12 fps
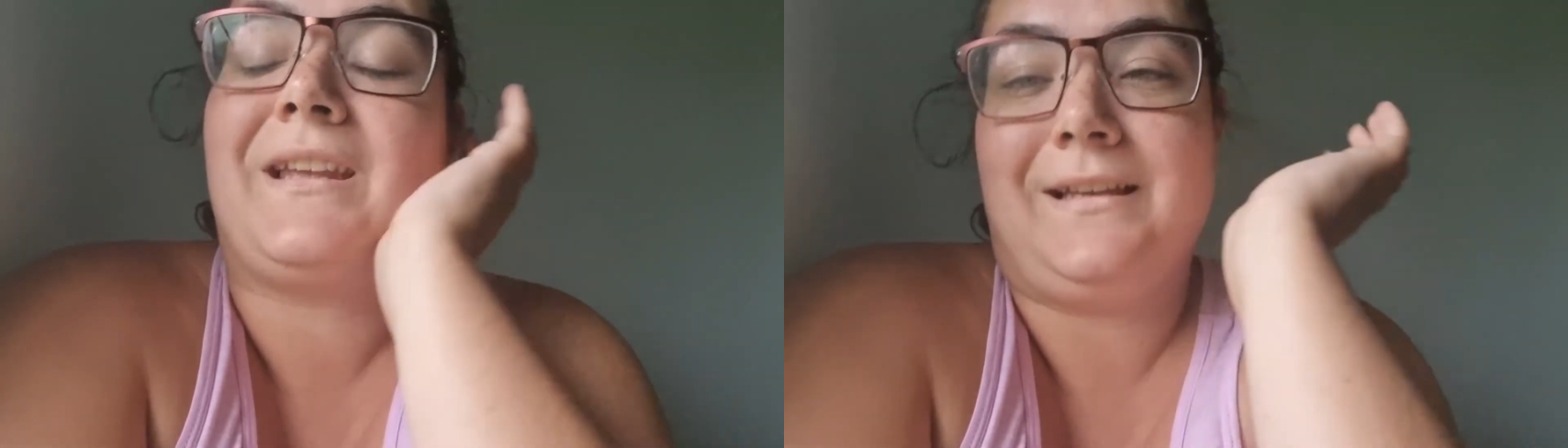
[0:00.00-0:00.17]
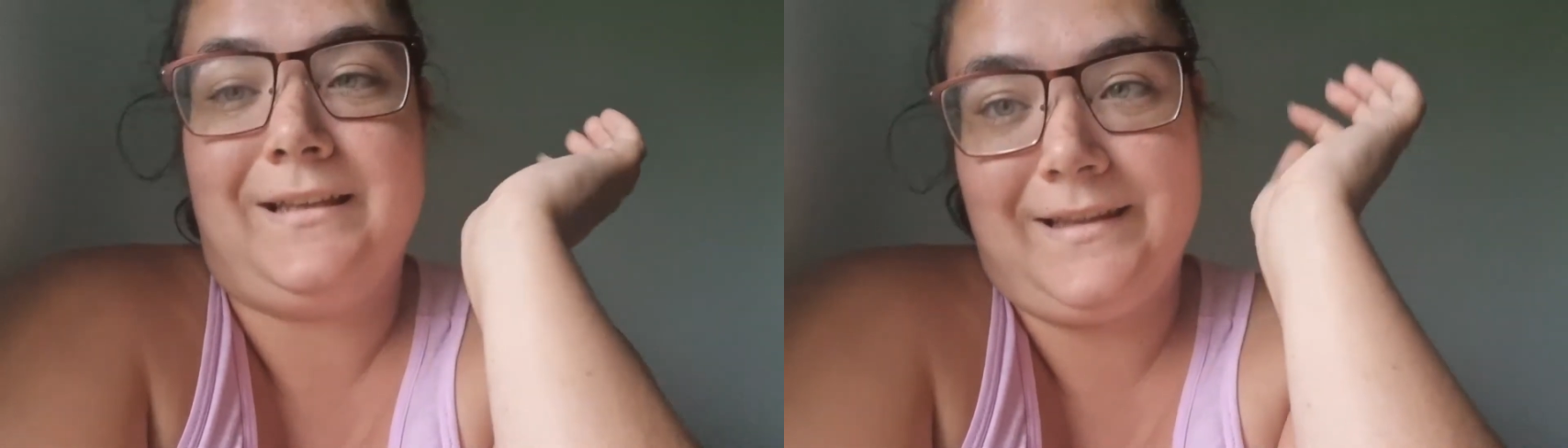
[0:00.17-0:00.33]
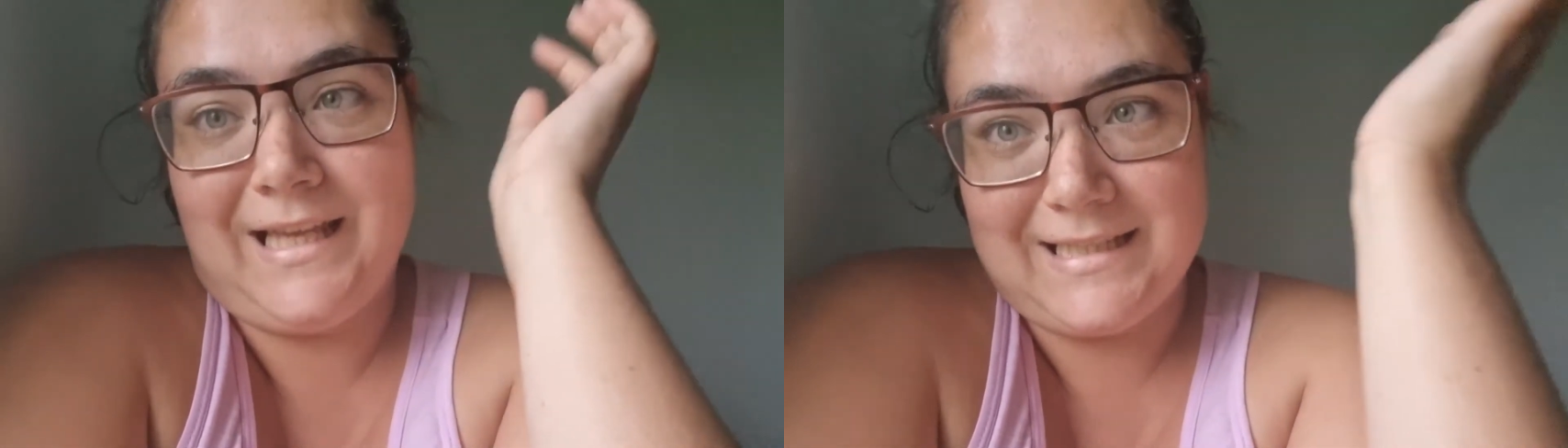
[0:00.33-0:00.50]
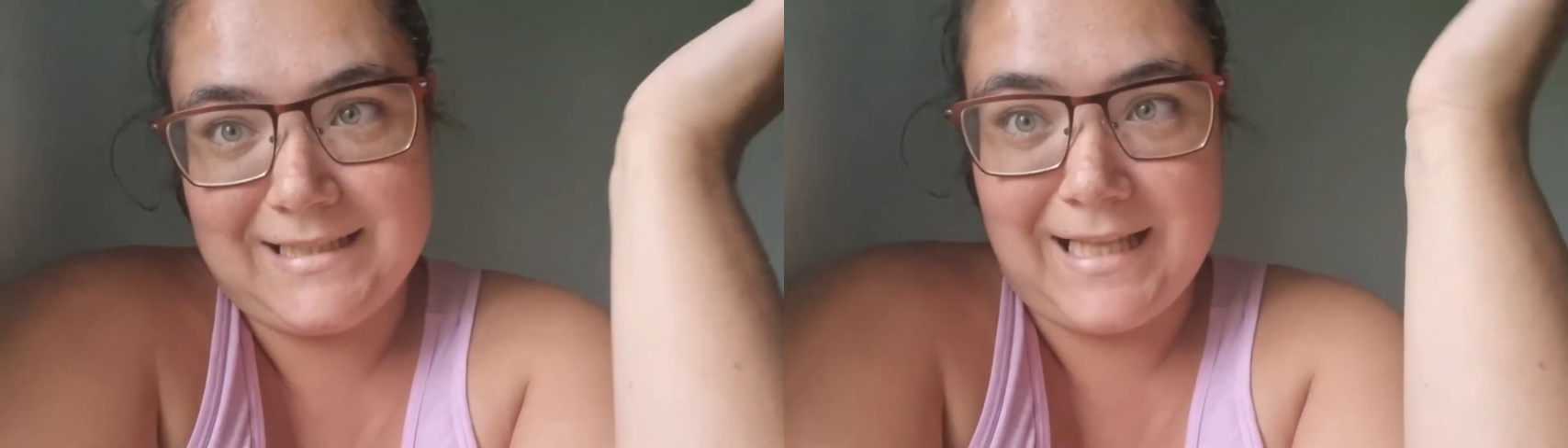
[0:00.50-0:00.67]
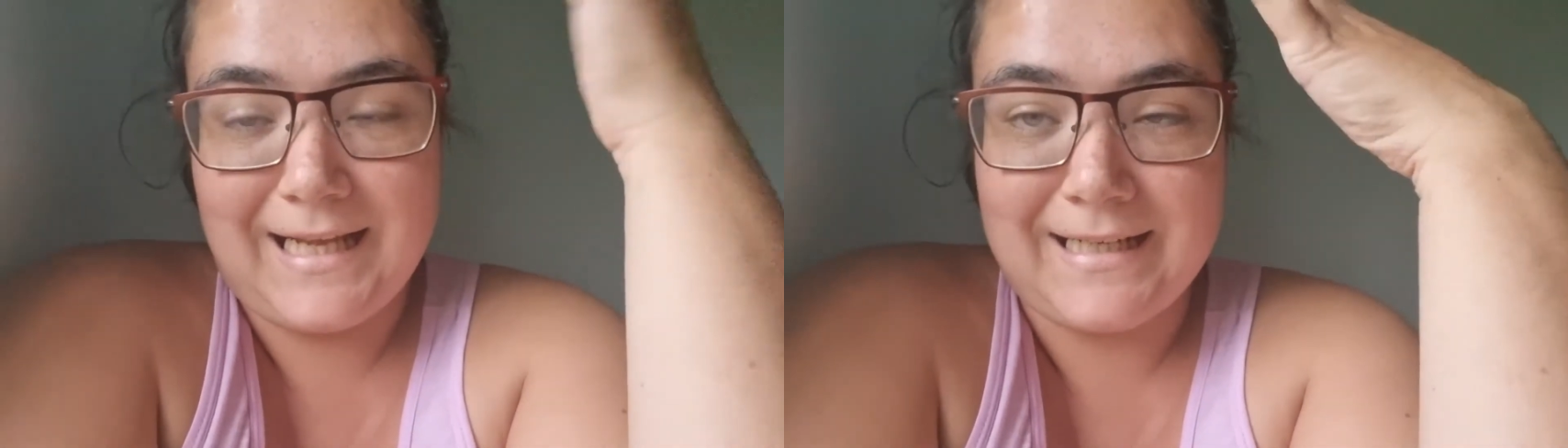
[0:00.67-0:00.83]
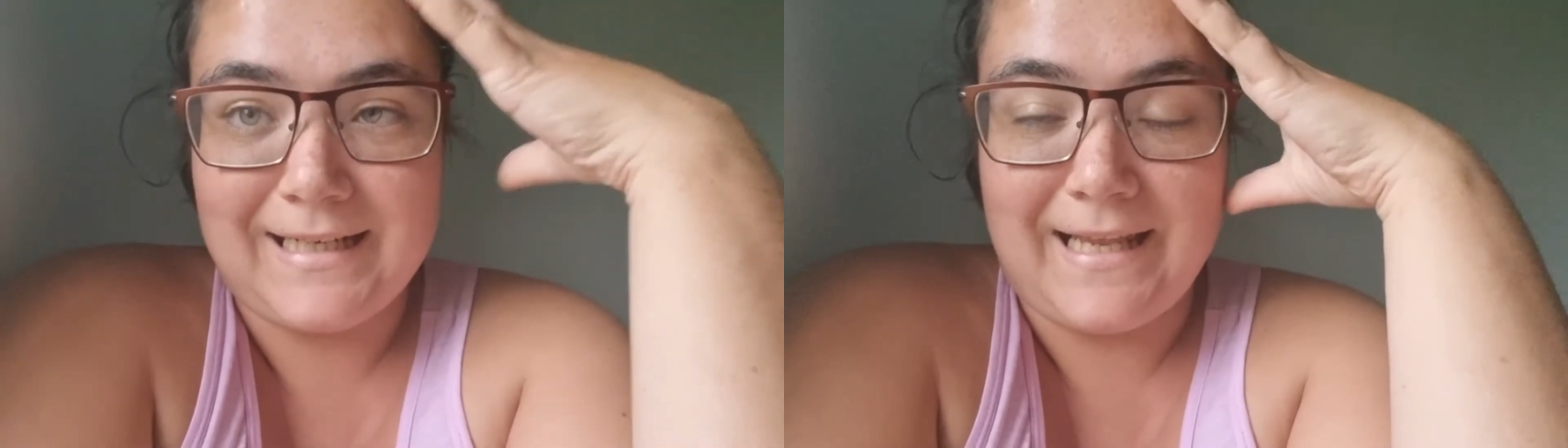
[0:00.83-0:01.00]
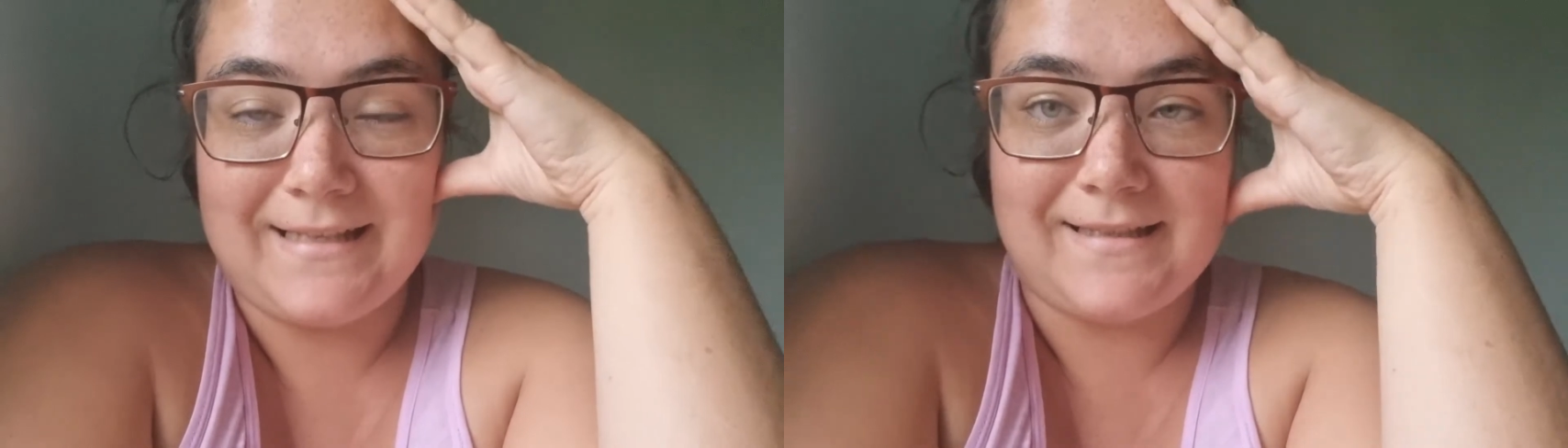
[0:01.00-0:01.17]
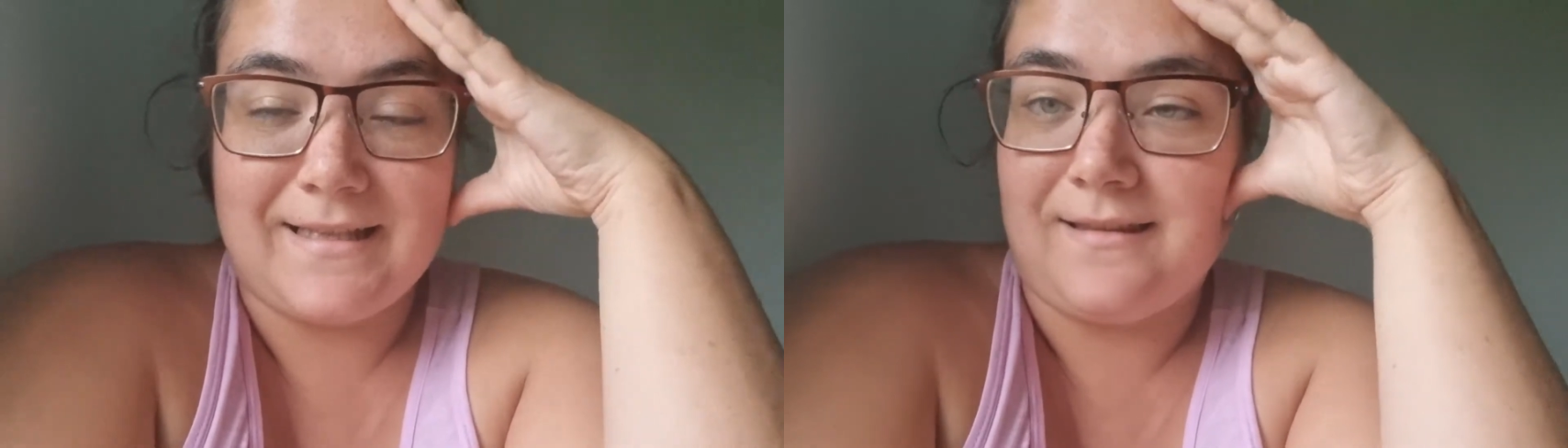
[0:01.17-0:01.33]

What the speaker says: That's like less than